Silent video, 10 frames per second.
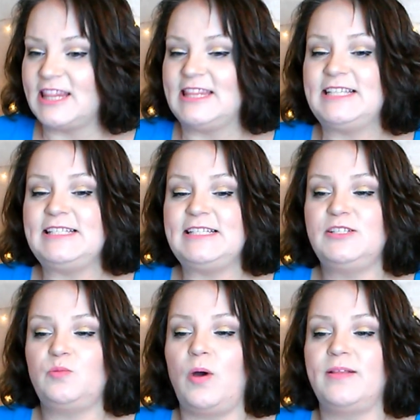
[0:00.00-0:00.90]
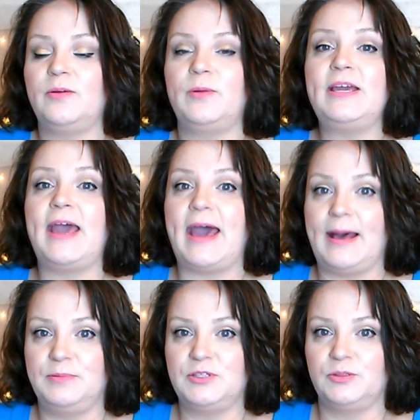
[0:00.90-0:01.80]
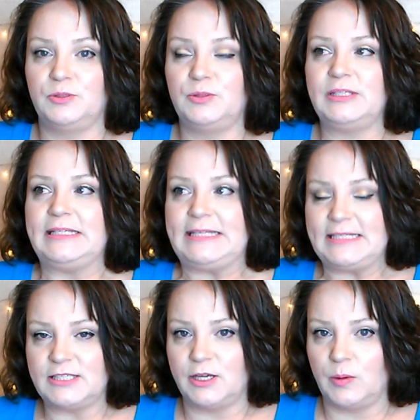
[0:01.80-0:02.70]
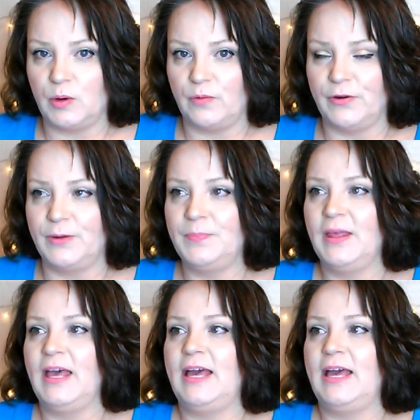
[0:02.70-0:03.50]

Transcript: This is one that we absolutely need to go over.